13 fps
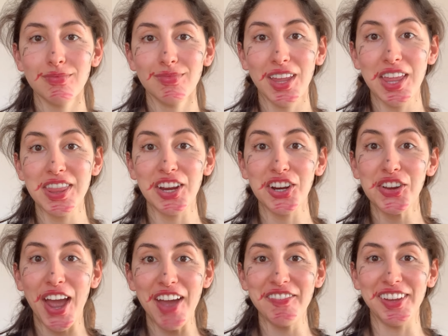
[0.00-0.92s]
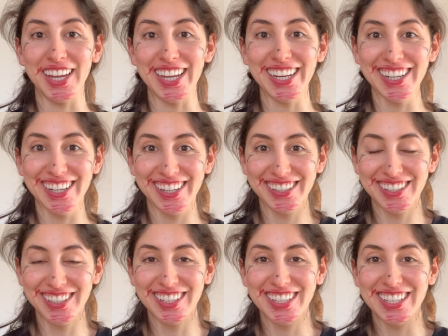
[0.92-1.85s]
And there you have it.
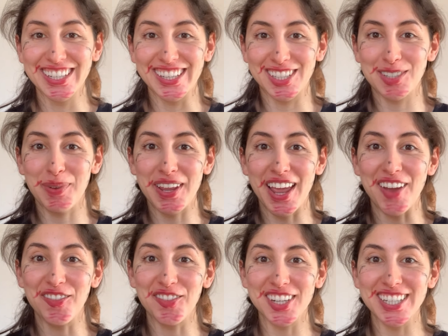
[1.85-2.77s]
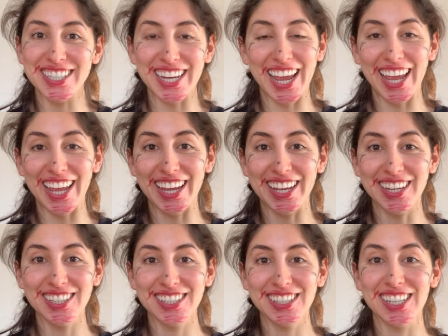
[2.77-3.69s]
This is my everyday
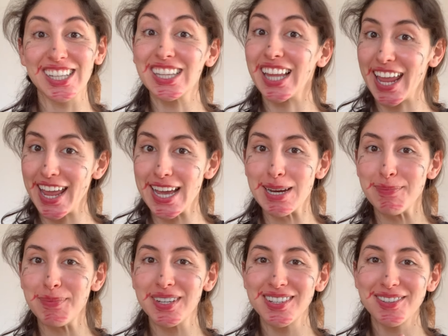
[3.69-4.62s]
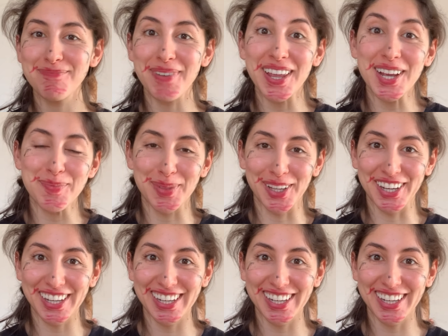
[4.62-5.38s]
glam makeup look.